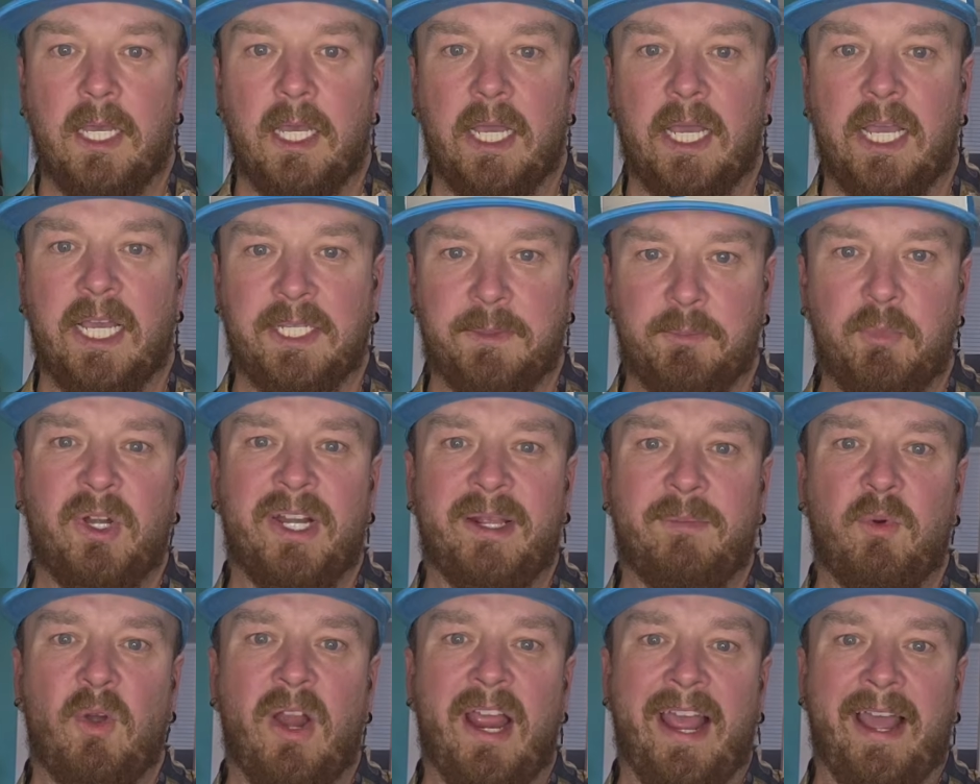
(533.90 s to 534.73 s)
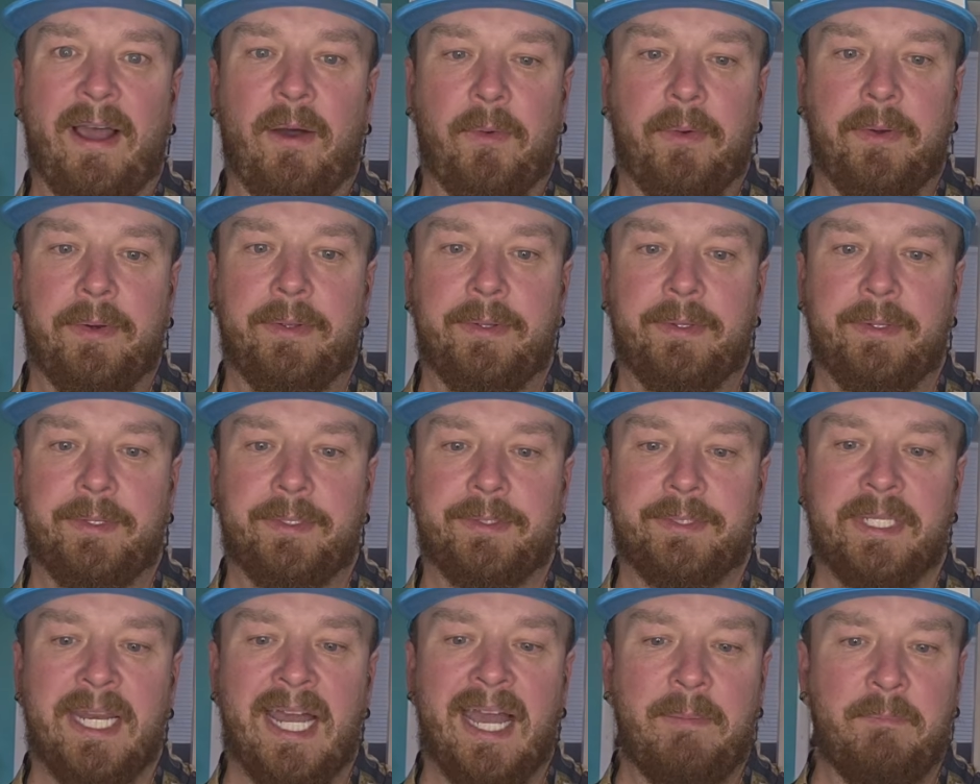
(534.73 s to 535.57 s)
It's pretty brown.
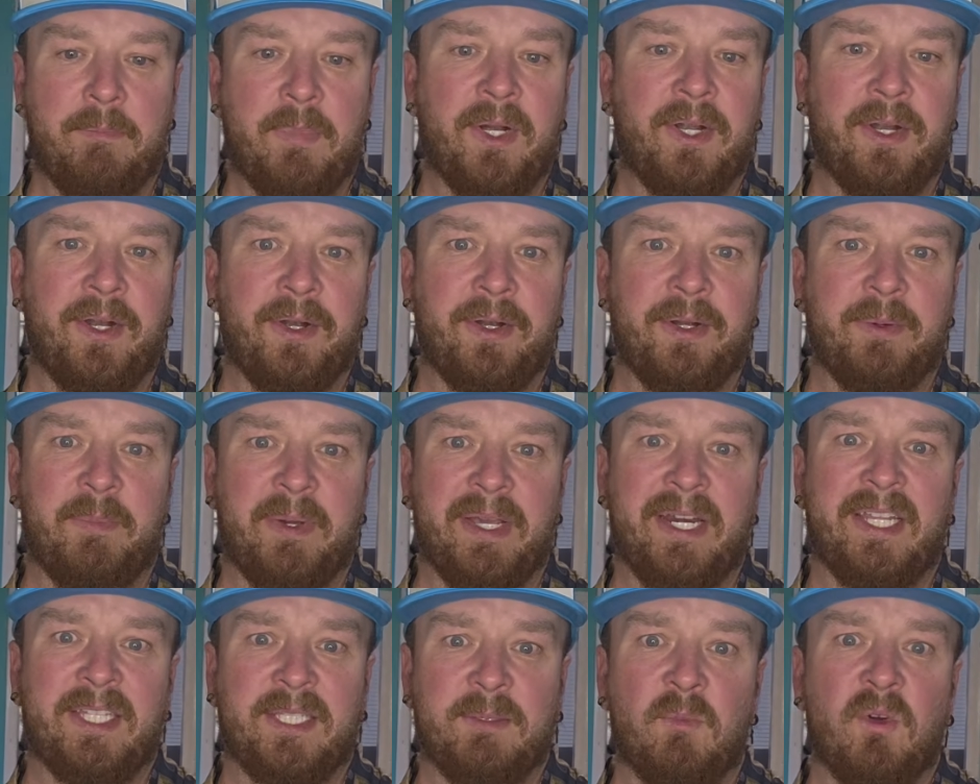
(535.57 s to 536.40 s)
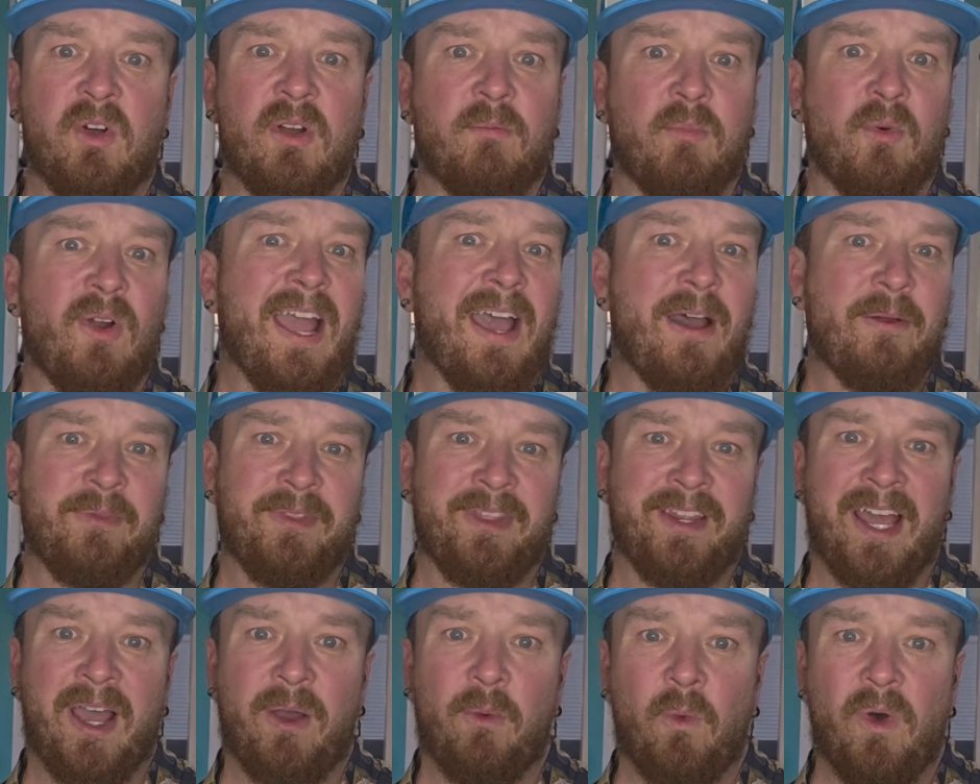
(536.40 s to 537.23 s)
It's not burned, but it's more brown
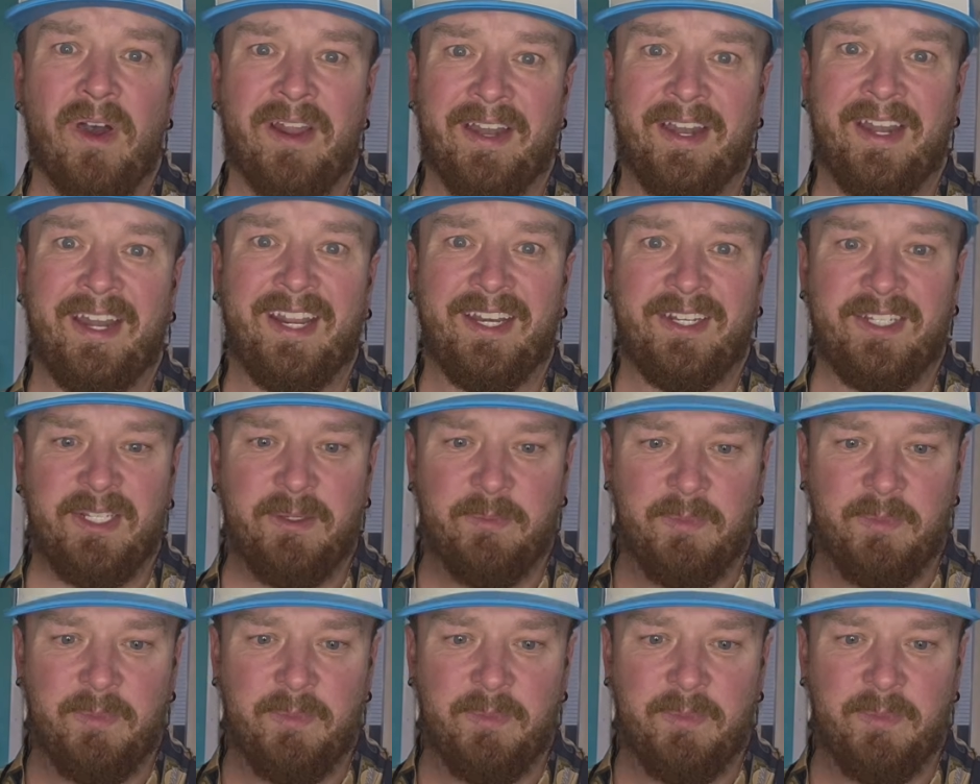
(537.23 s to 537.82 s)
than I wanted it to